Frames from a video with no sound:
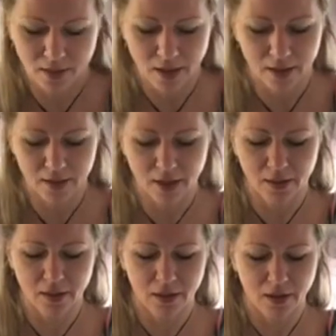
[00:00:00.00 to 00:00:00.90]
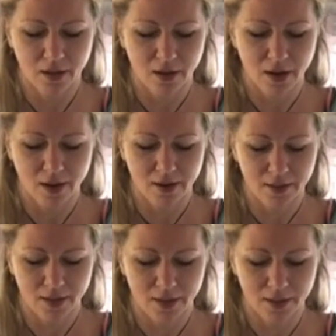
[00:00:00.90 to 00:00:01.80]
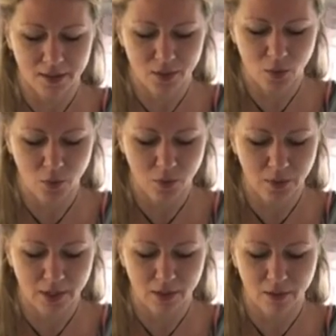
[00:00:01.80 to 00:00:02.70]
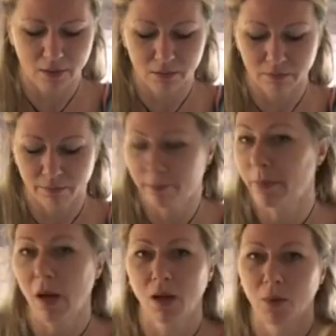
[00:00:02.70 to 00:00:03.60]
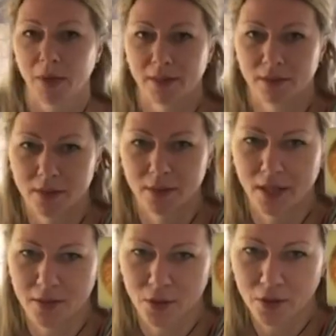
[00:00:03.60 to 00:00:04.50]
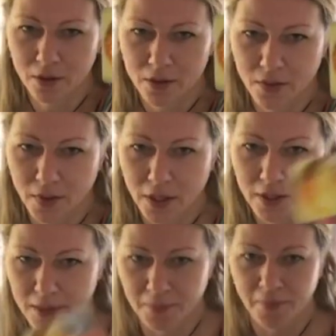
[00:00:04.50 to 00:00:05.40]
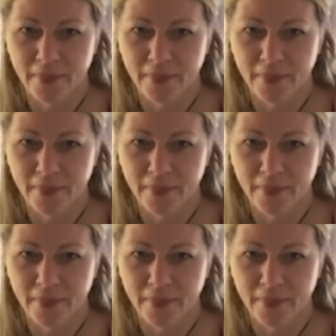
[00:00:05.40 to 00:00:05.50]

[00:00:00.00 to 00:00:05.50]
and then there are these cool little ball ones, like circle spheres.